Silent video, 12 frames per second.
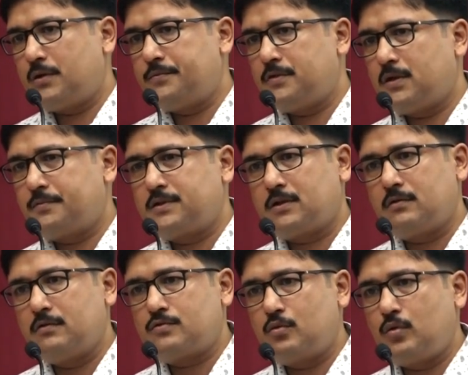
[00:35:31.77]
absorb say
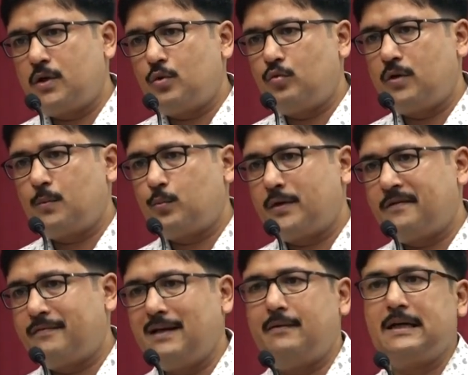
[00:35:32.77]
close to one to one point
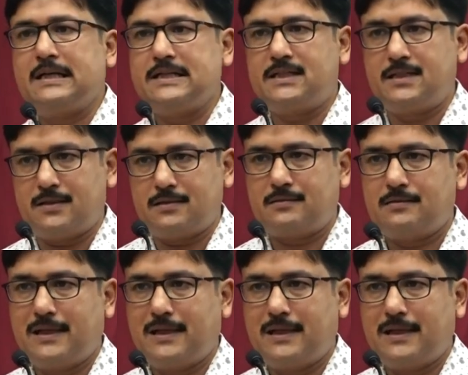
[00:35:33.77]
five lakh engineers.